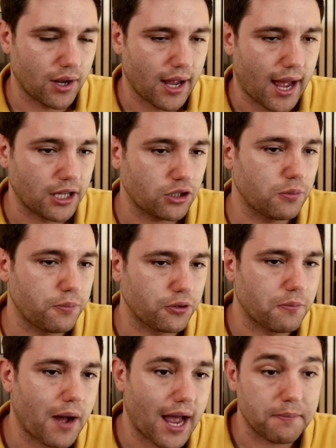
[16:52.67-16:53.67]
I need to put
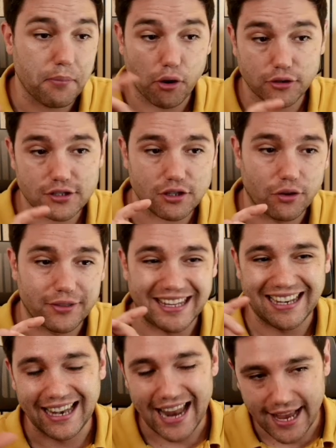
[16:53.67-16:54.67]
my pawns on the
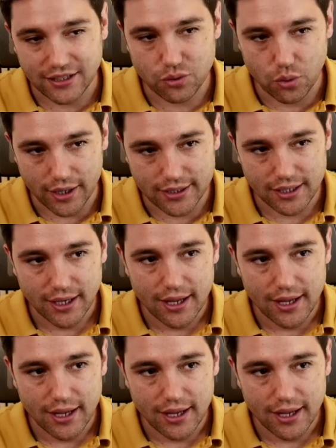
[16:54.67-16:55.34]
light squares,